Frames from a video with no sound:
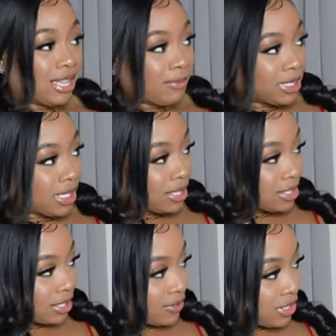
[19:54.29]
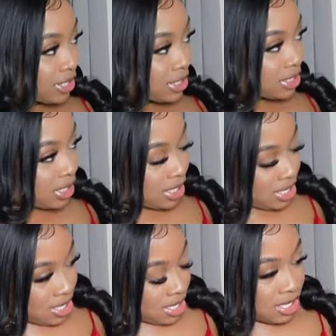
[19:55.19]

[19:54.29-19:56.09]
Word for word: Let me take this off so you can see.